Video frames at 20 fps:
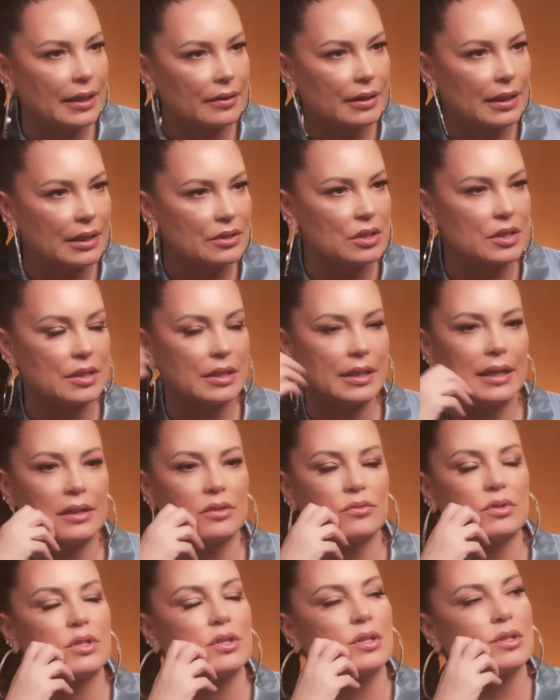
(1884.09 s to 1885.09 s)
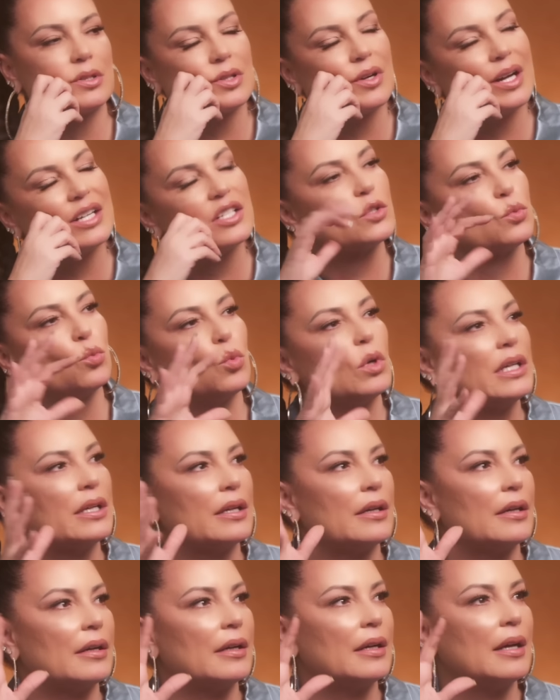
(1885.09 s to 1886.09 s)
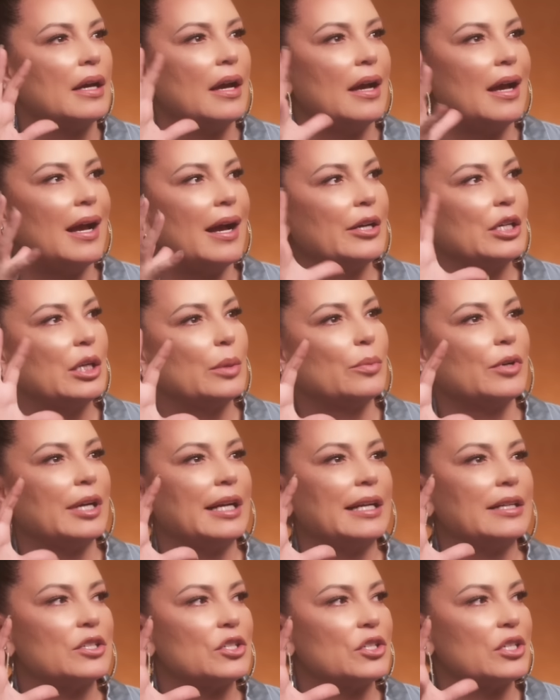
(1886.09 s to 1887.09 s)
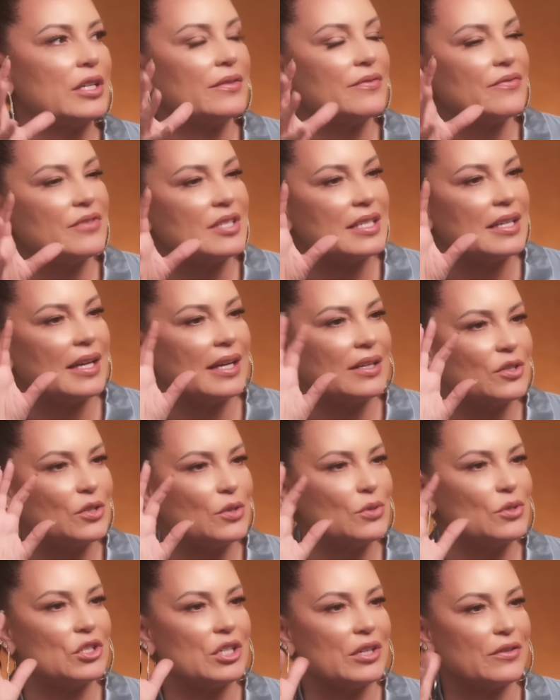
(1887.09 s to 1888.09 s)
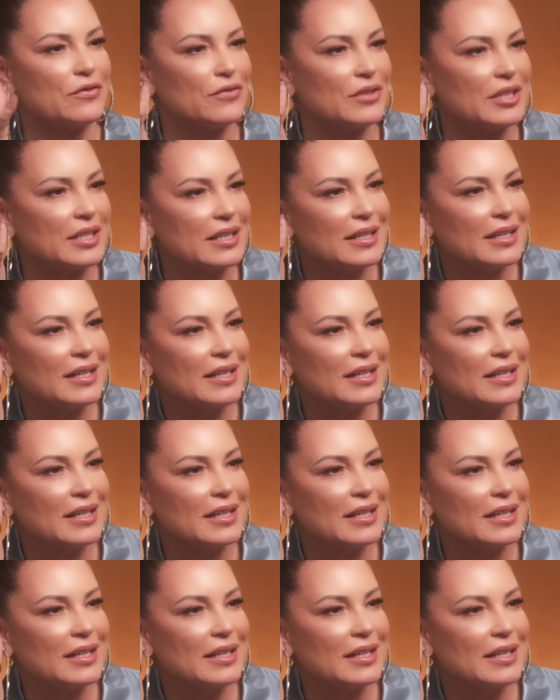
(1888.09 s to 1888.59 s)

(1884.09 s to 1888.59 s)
you're not just an actress, and so I just wonder how your brand shifts as you shift.